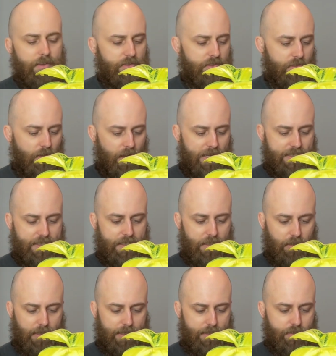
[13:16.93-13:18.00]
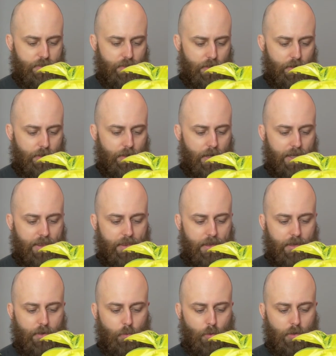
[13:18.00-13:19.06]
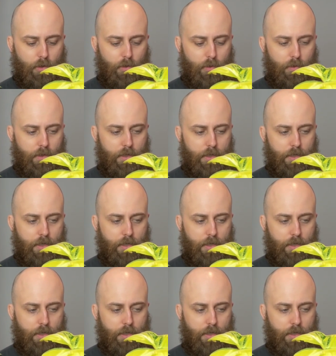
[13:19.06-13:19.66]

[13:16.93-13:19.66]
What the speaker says: to ideally. So I think we'll